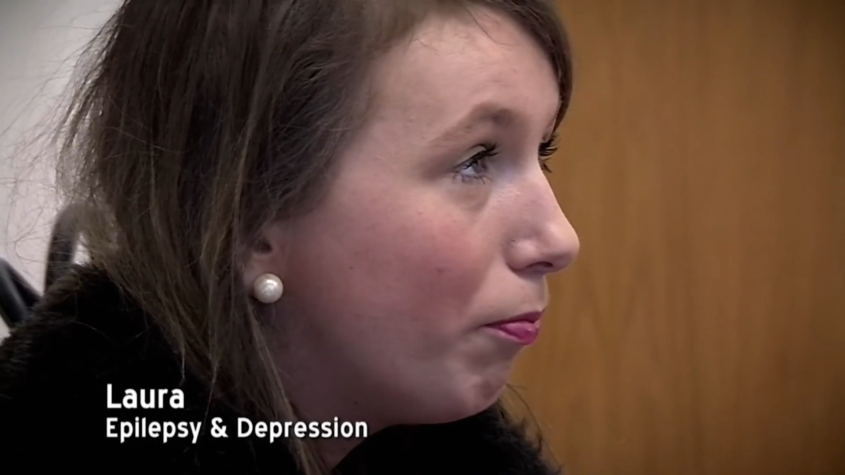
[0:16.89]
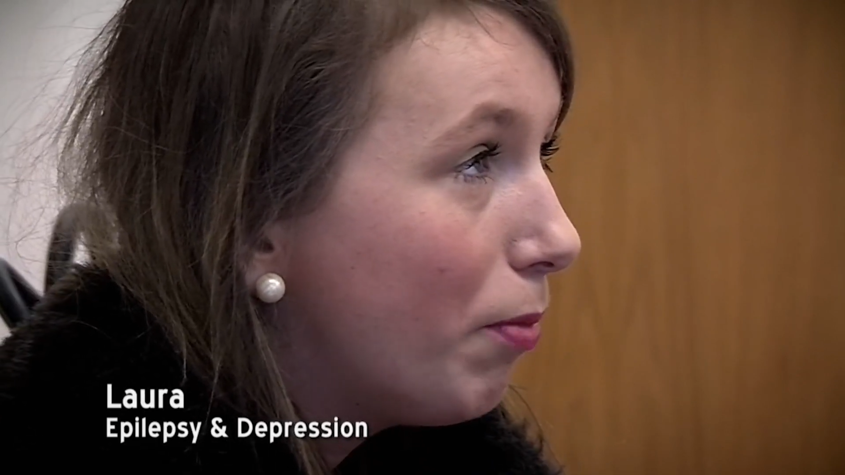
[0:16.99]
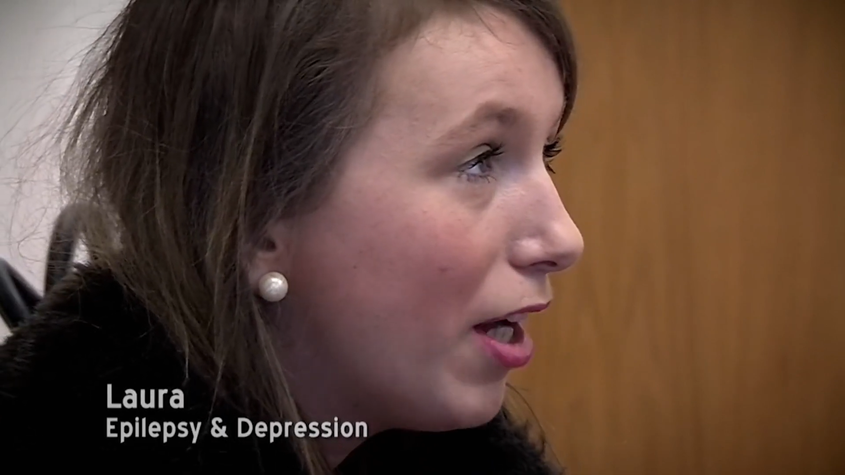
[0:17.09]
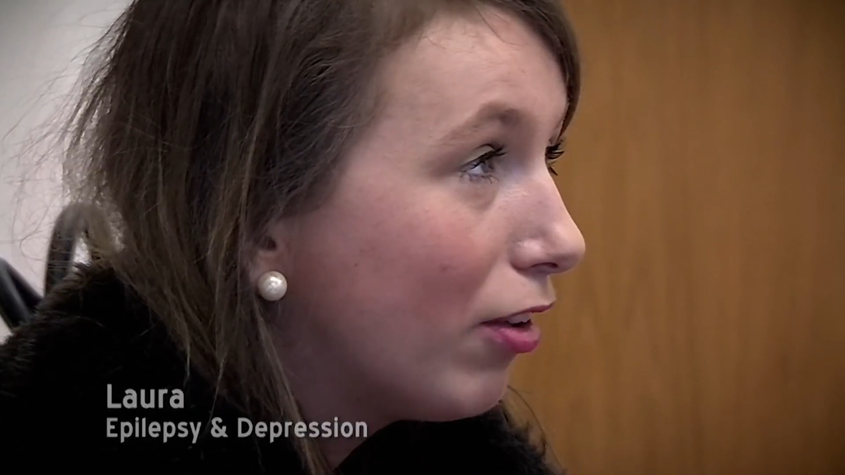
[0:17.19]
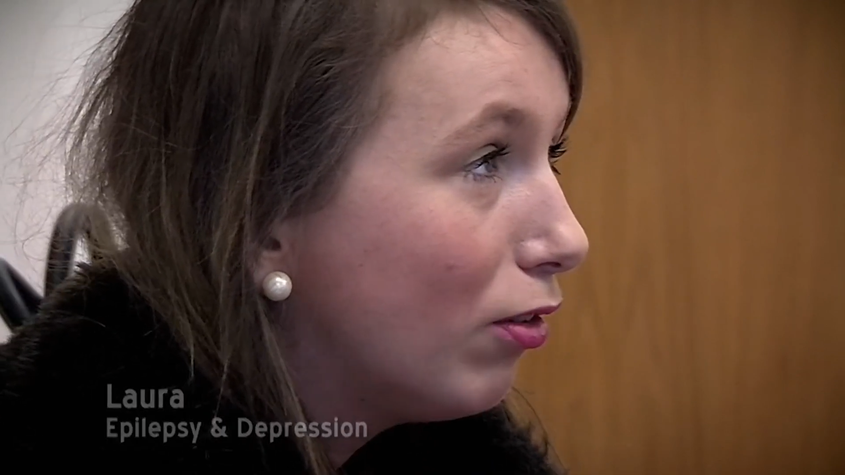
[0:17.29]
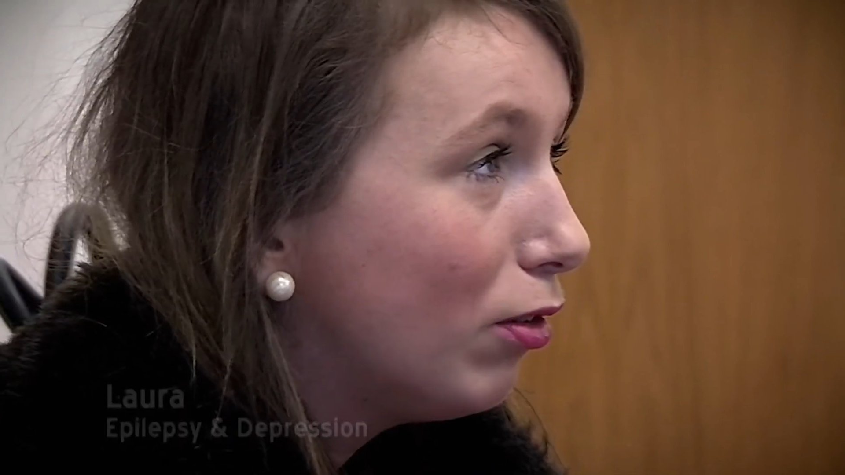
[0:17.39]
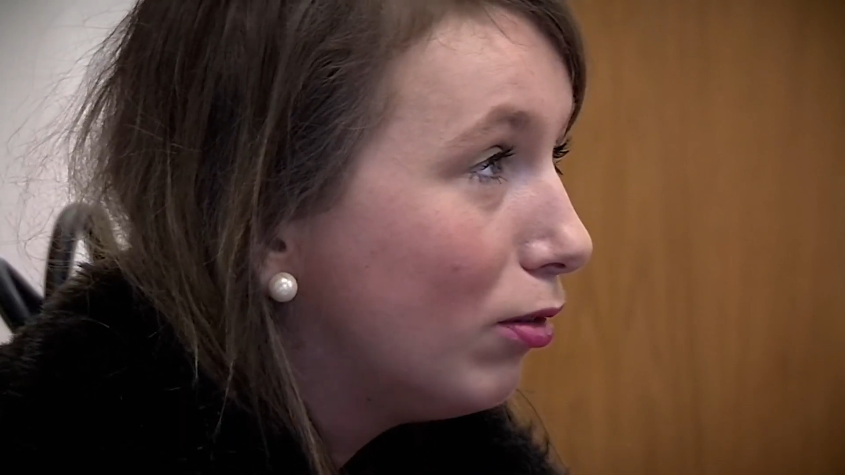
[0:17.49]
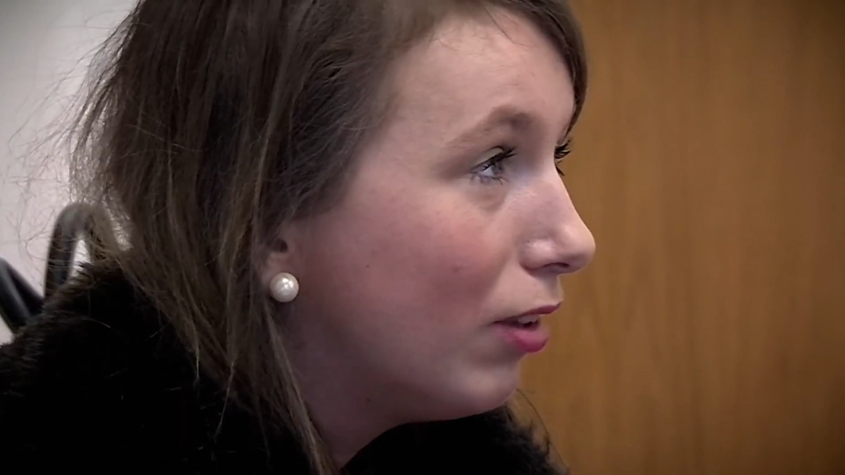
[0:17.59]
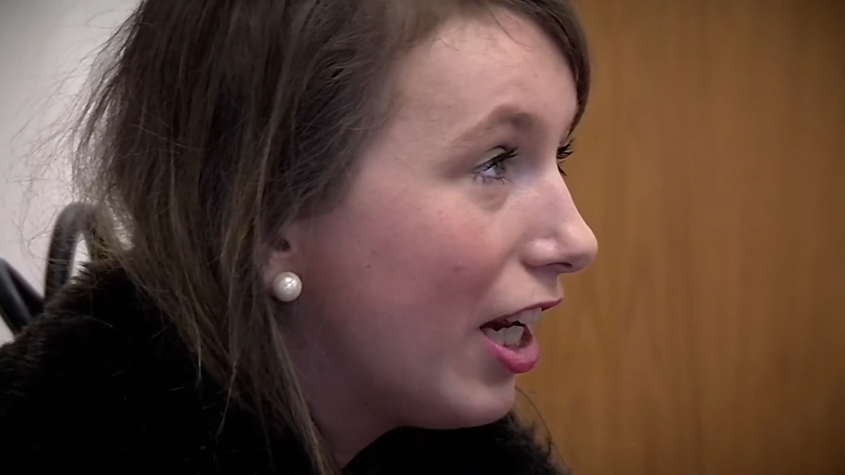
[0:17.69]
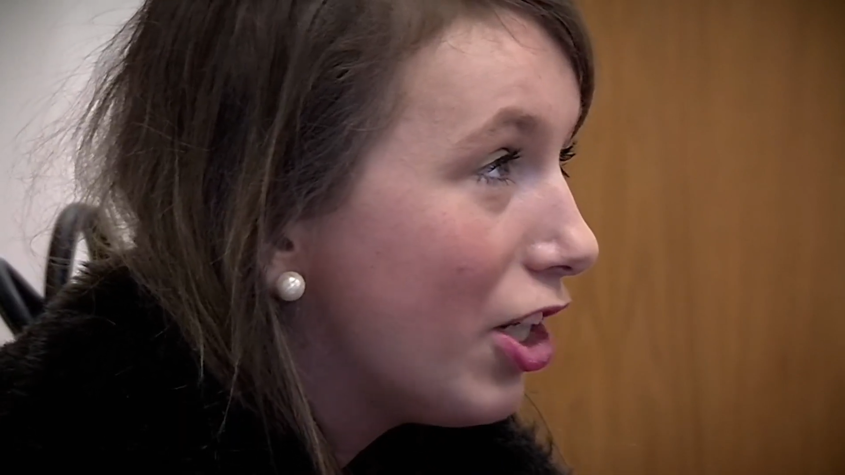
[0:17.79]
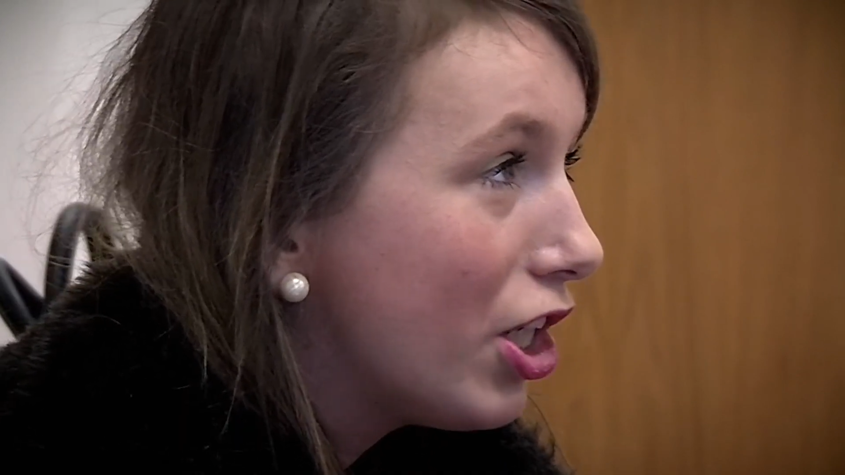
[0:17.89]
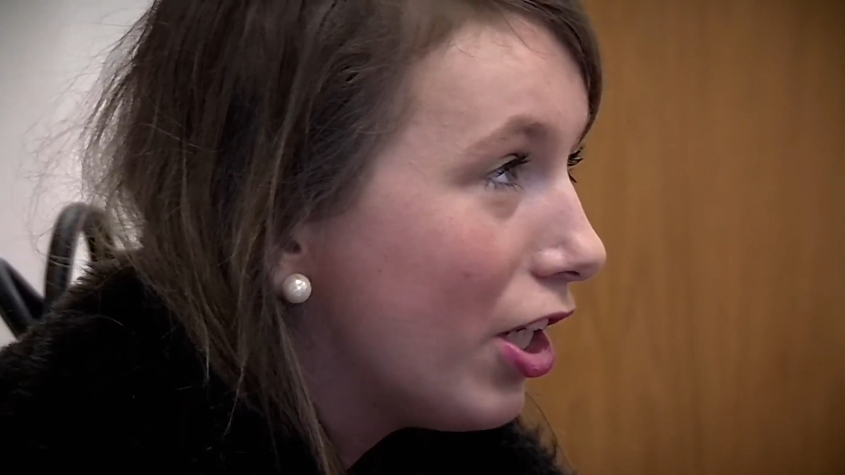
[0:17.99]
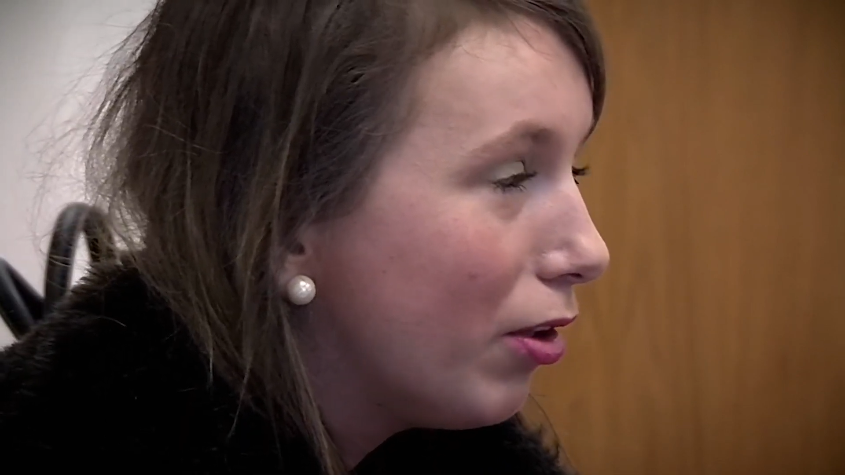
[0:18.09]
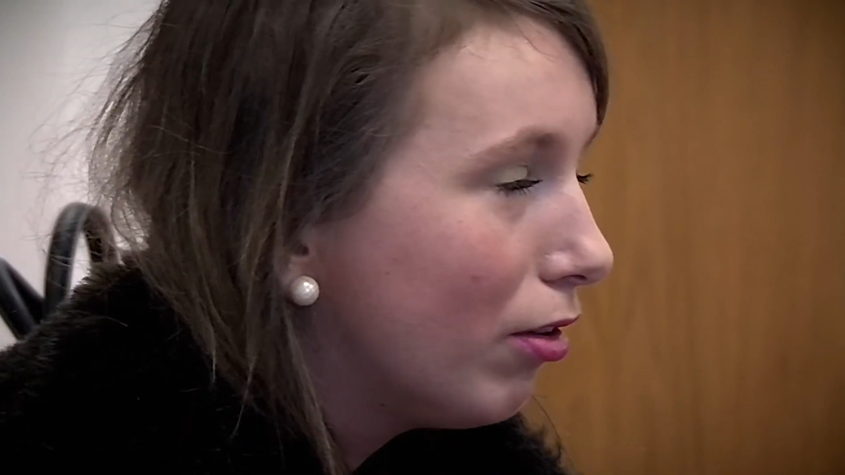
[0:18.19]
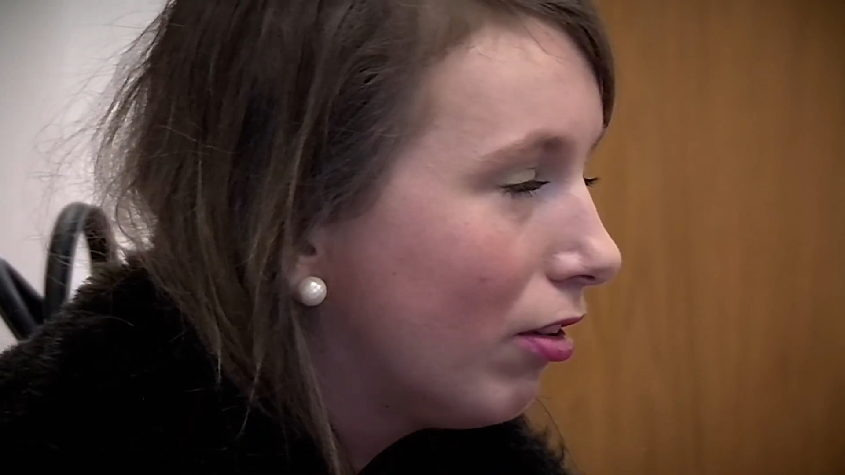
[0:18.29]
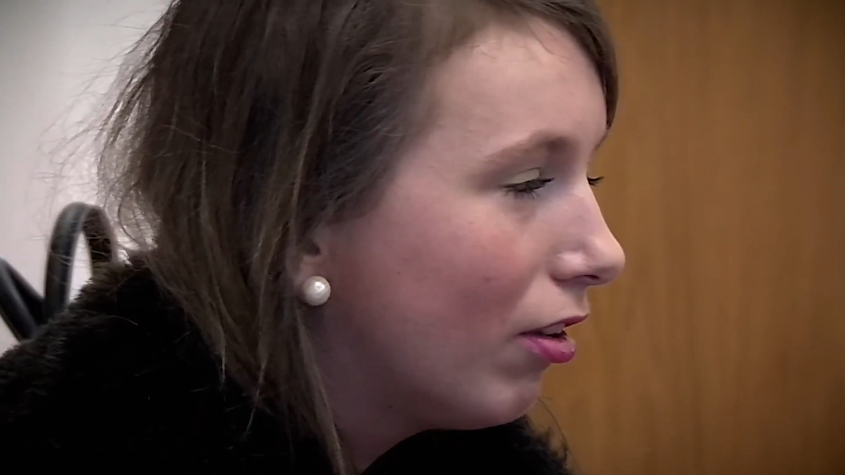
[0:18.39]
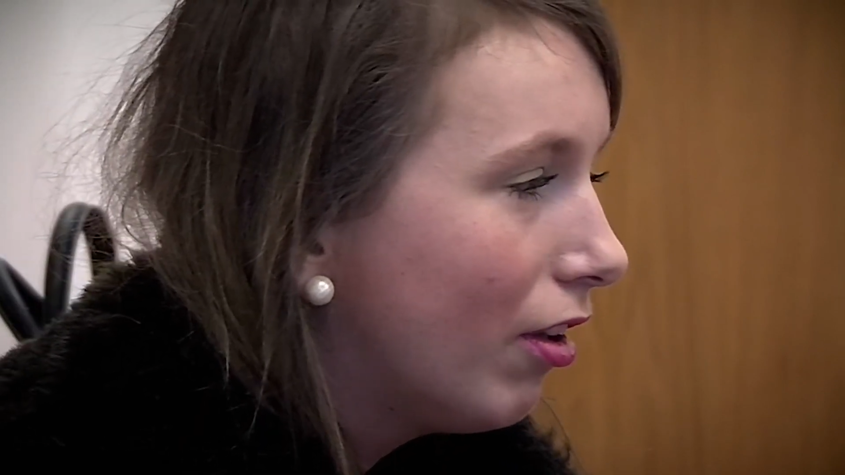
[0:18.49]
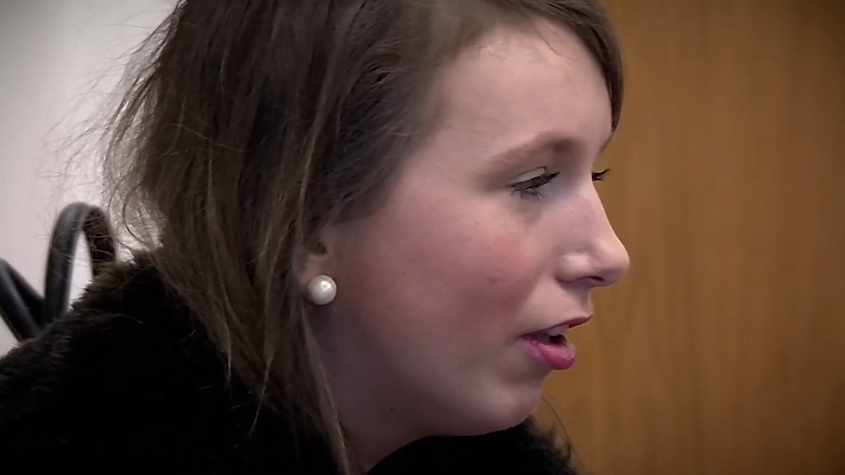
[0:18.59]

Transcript: personal issues.